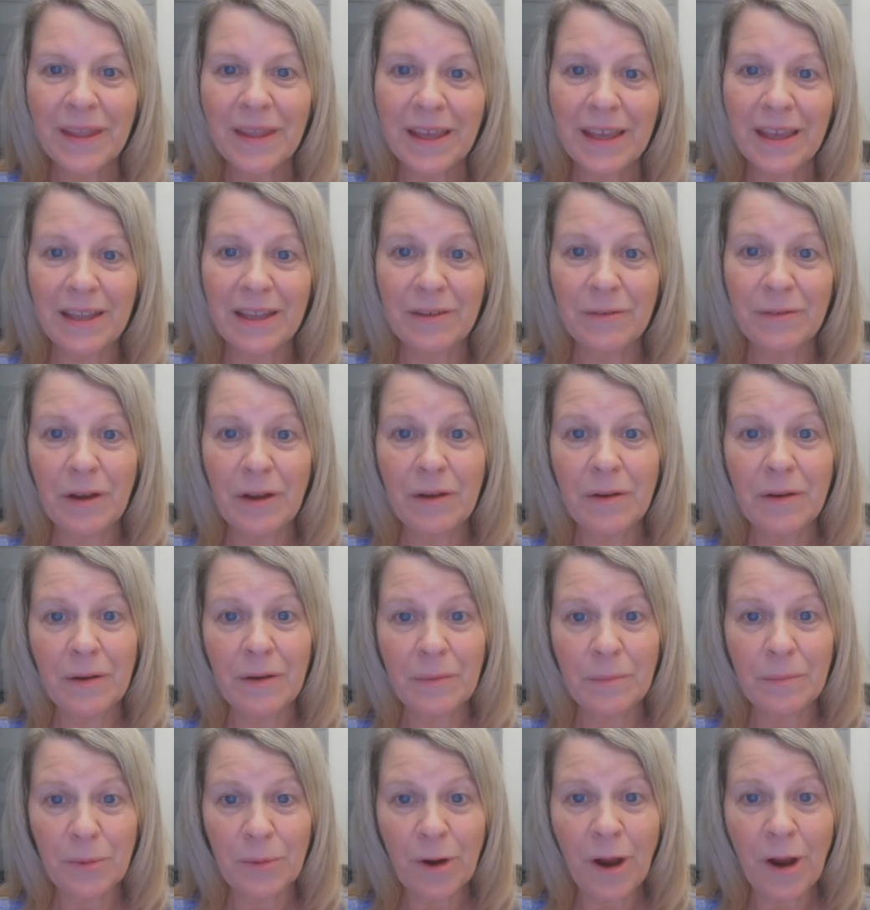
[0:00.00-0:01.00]
In
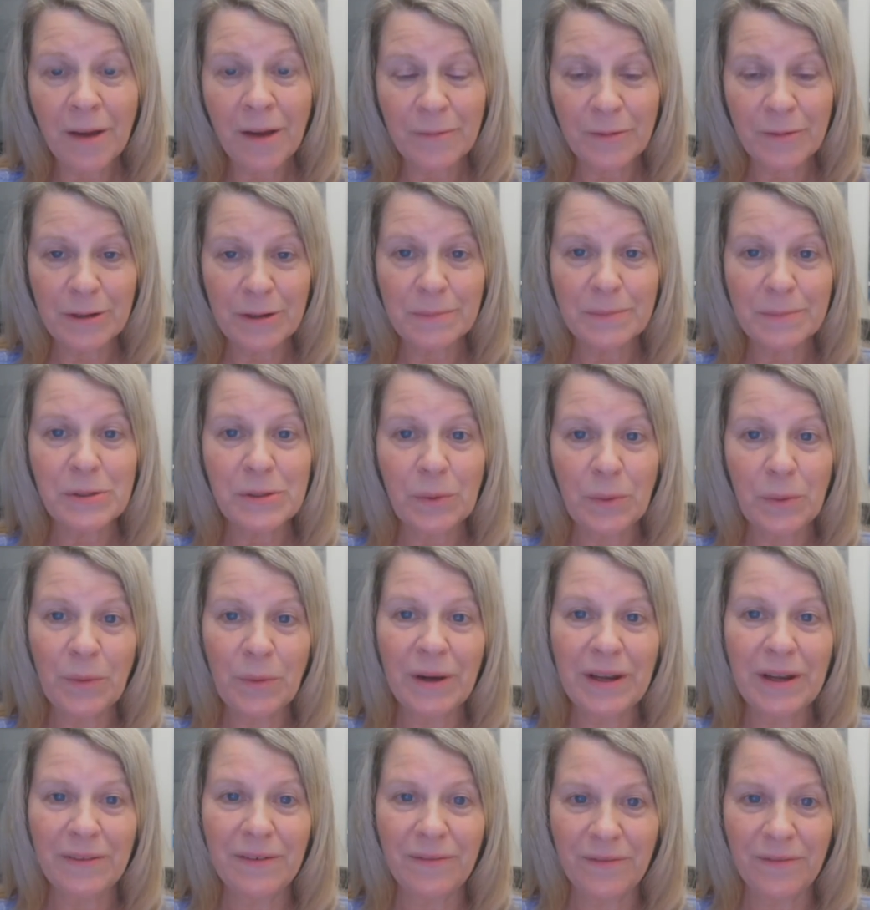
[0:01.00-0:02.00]
Proverbs
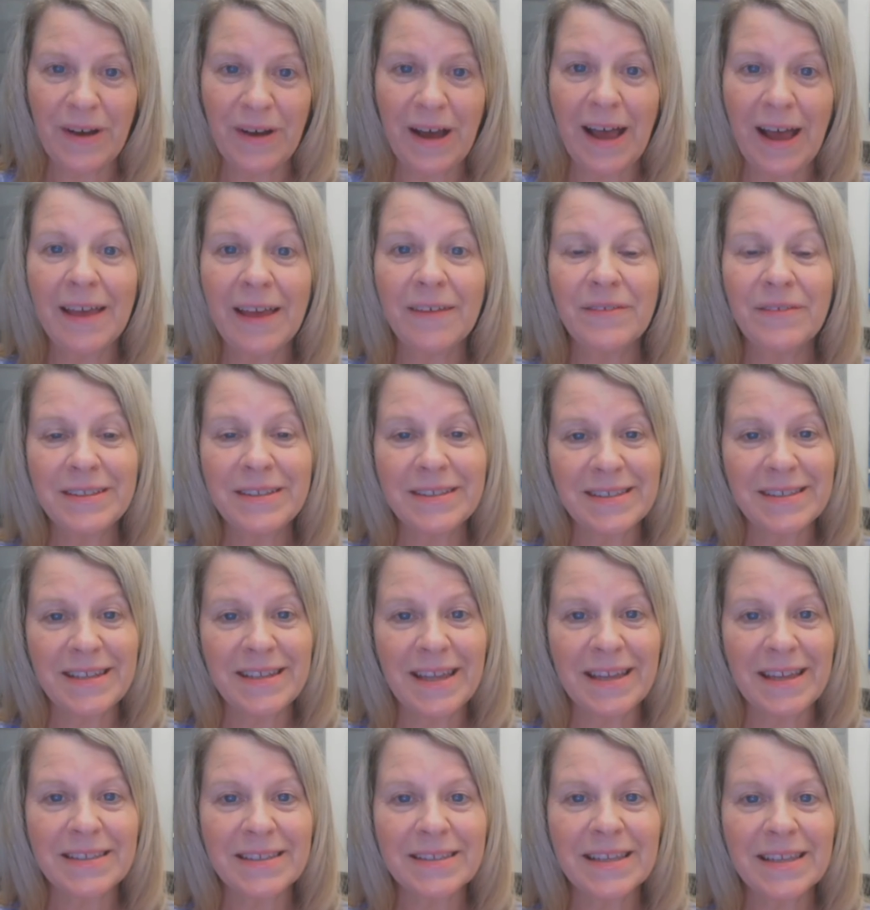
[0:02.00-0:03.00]
1 5, it
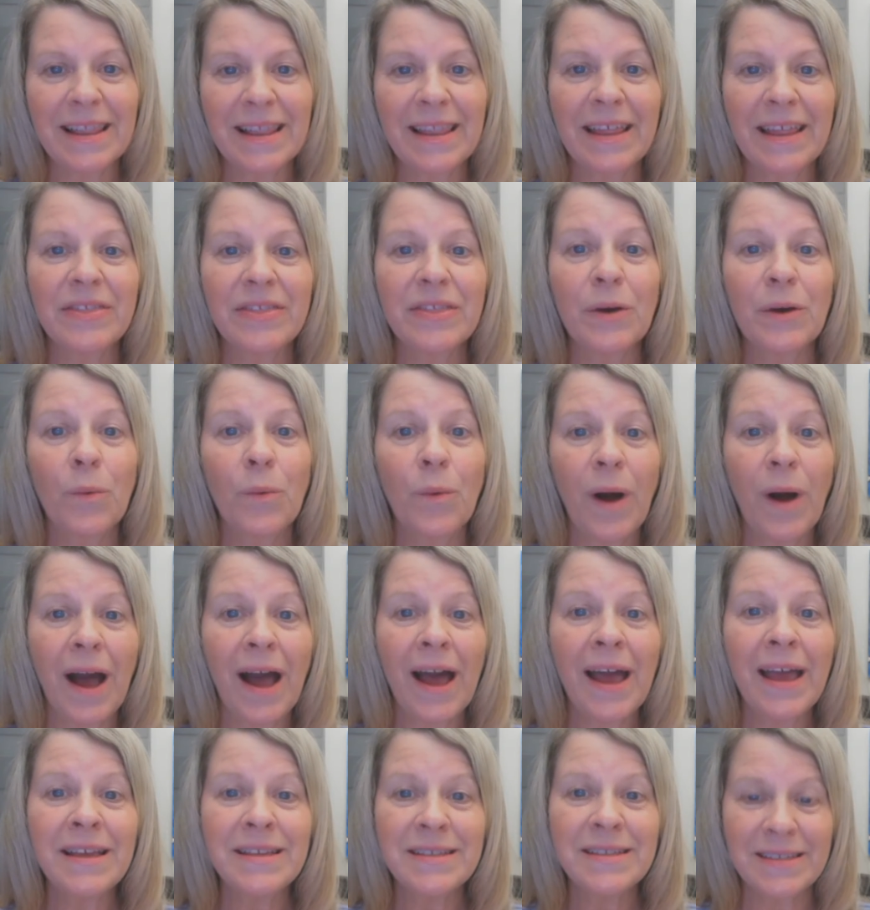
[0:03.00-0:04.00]
states, Let the
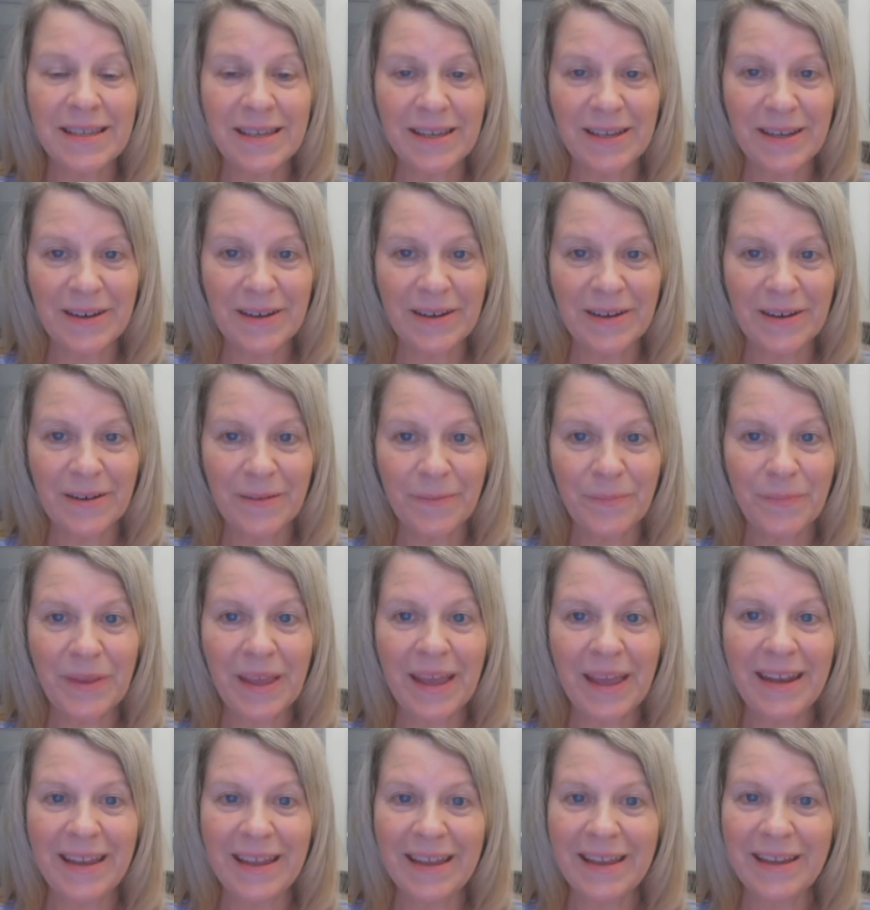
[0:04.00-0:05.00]
wise hear
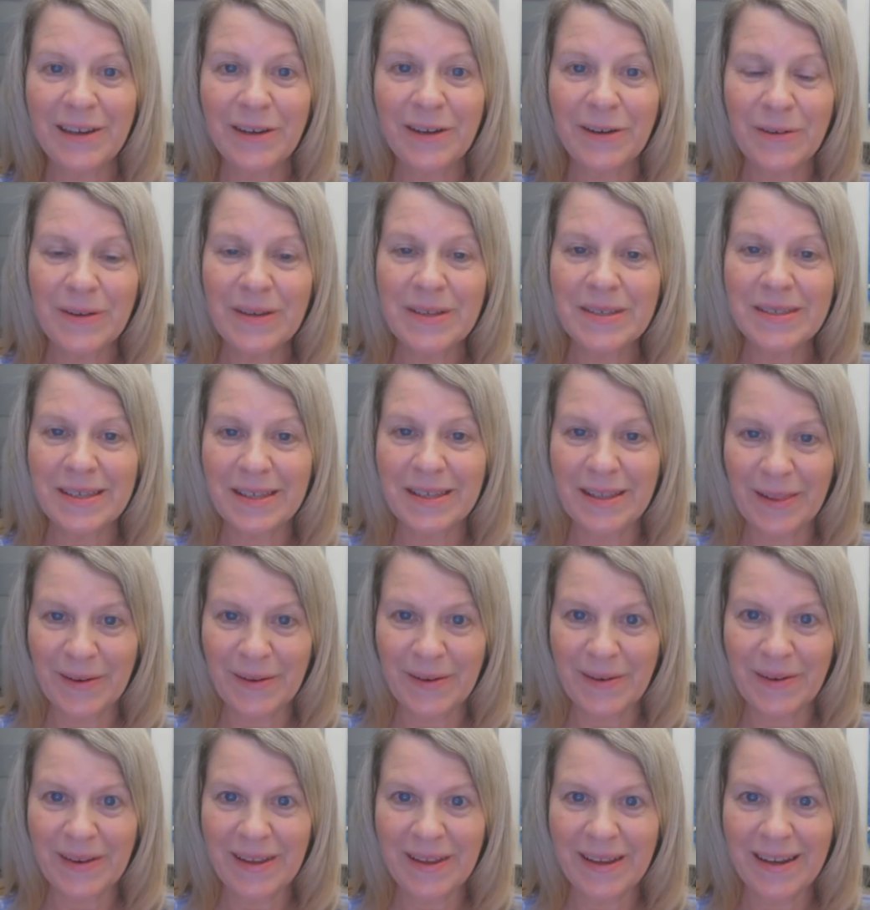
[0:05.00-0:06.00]
and increase in
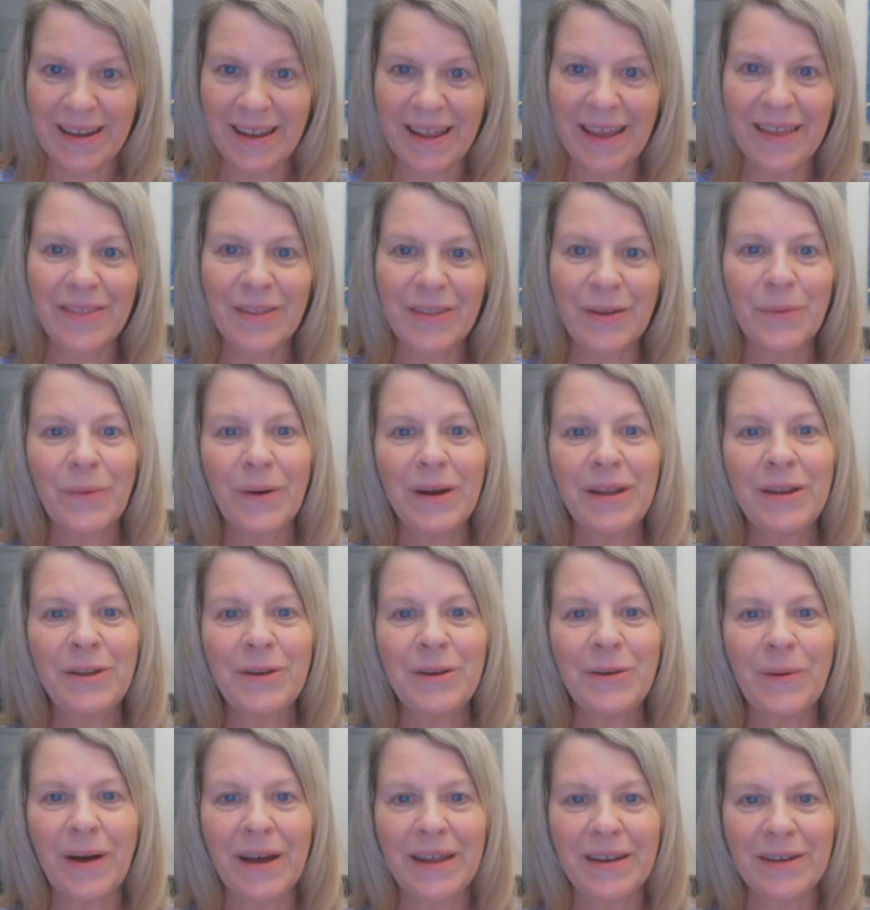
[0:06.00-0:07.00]
learning, and the one who
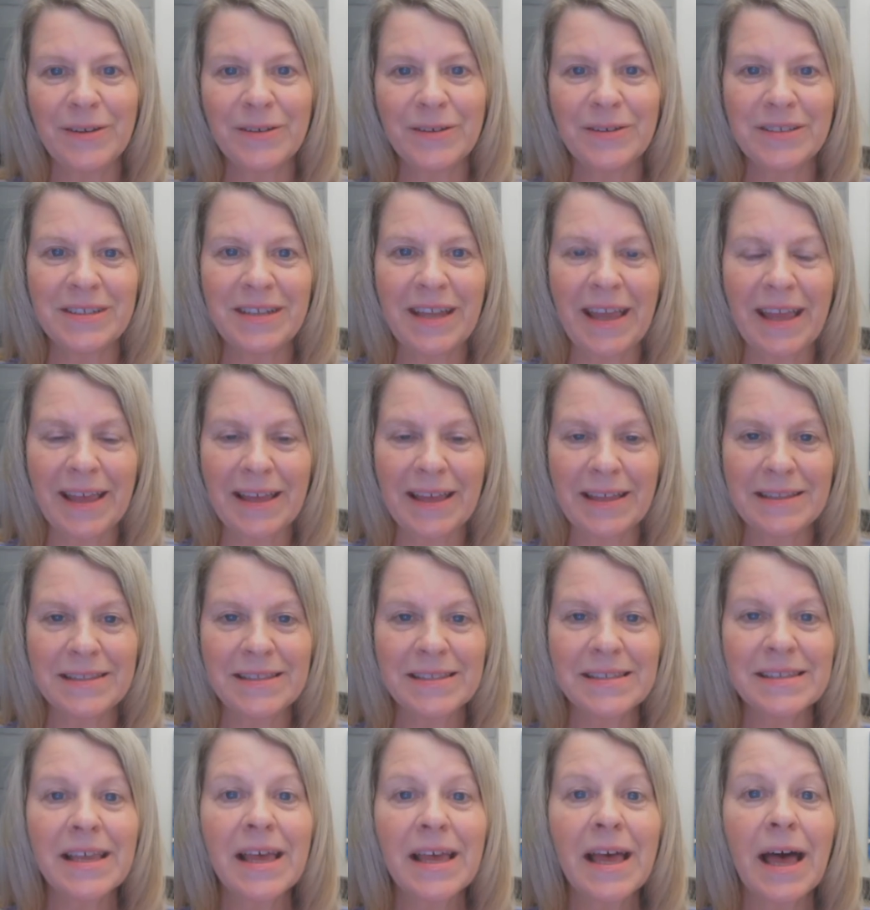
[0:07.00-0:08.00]

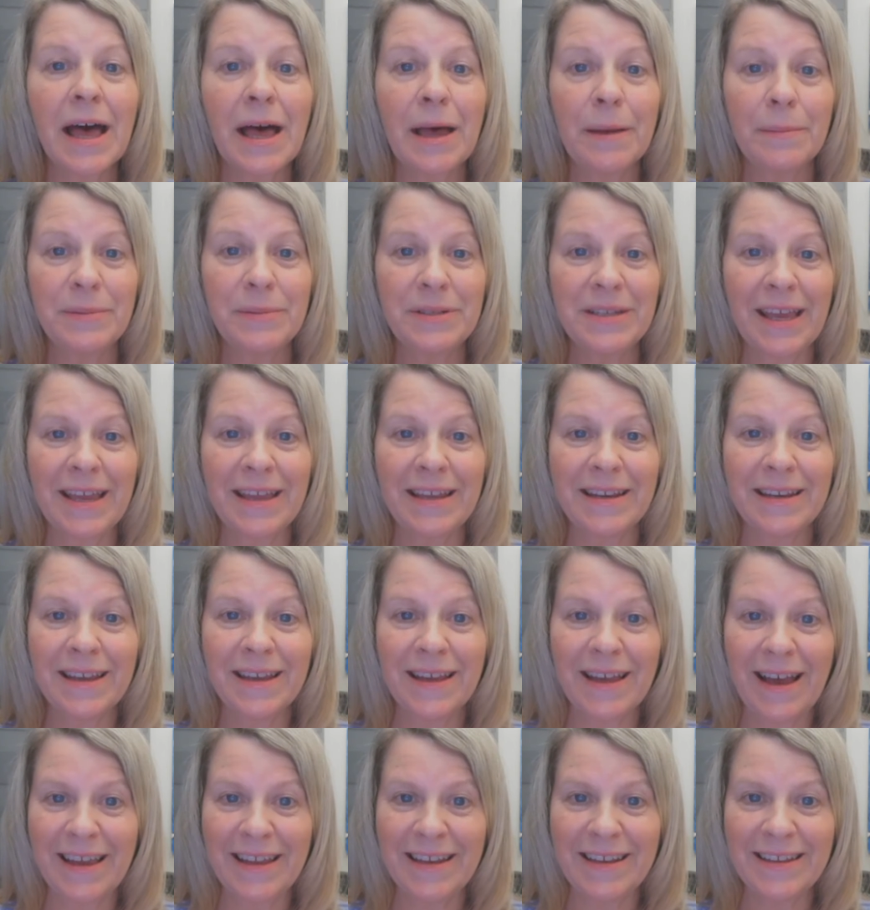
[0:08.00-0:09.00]
understands obtain
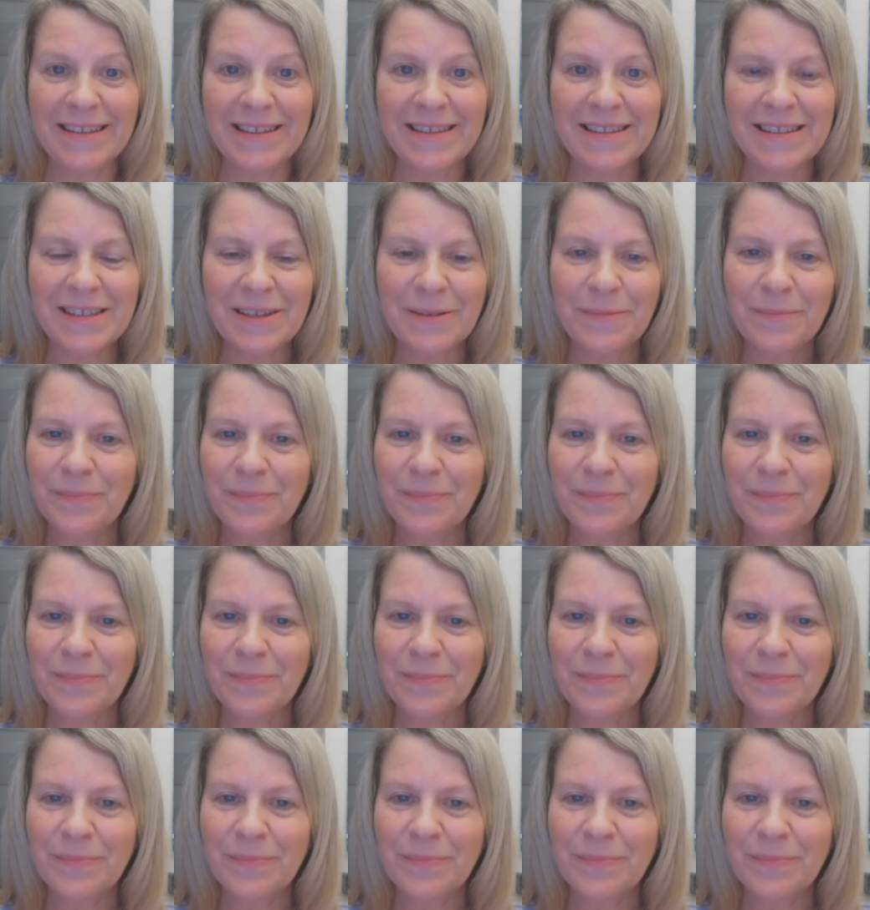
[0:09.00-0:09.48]
guidance.